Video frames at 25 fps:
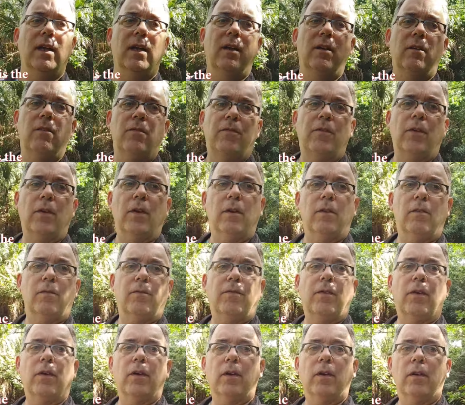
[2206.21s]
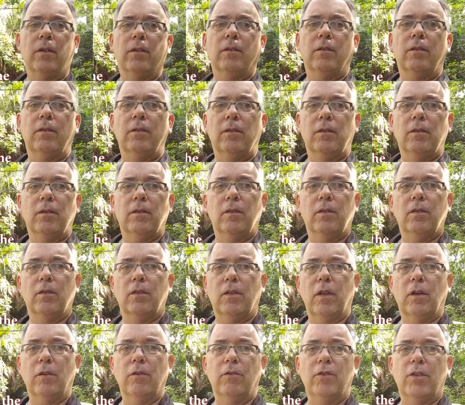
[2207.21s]
for, for
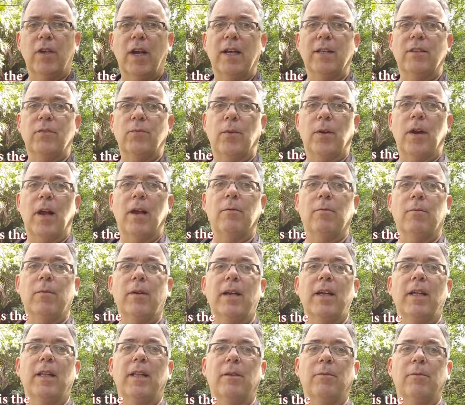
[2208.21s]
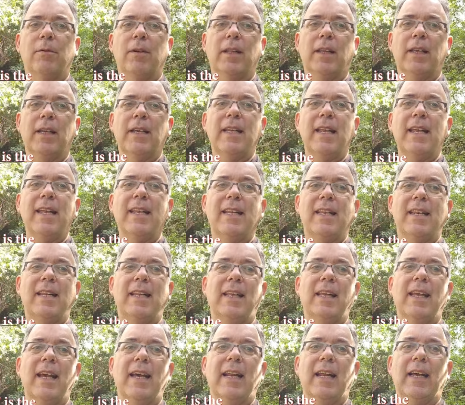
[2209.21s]
those shots where I really, really needed to
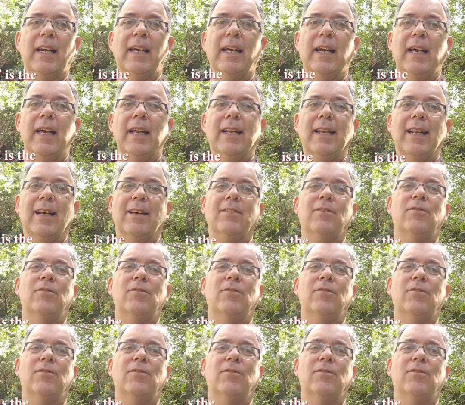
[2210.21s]
get it. Now,